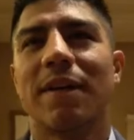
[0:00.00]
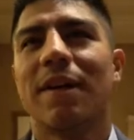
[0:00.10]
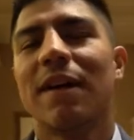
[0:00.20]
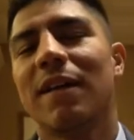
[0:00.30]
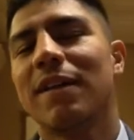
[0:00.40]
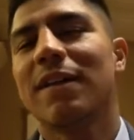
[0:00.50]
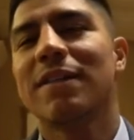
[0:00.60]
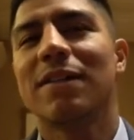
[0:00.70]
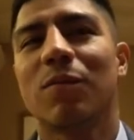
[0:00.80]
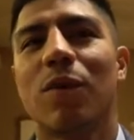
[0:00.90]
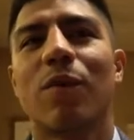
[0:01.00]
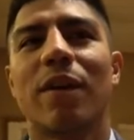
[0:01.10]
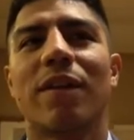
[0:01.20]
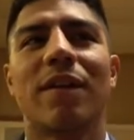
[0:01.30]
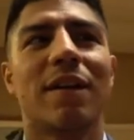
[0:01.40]
I think it's uh, well
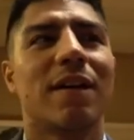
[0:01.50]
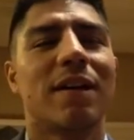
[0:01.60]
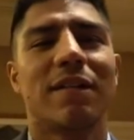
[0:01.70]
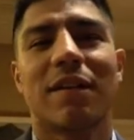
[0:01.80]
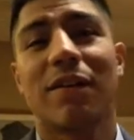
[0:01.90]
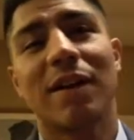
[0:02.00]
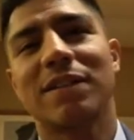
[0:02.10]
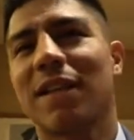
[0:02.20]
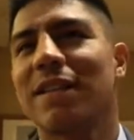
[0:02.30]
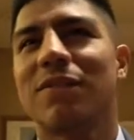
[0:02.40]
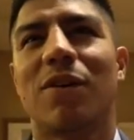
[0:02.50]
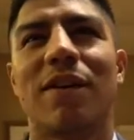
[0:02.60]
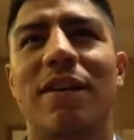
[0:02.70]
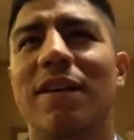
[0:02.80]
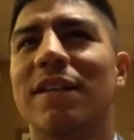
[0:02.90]
worth it, and congratulations to all
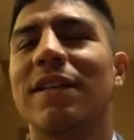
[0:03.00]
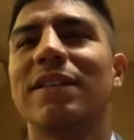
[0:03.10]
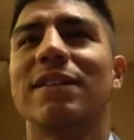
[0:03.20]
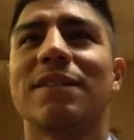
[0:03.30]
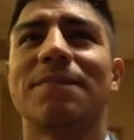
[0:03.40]
the inductees.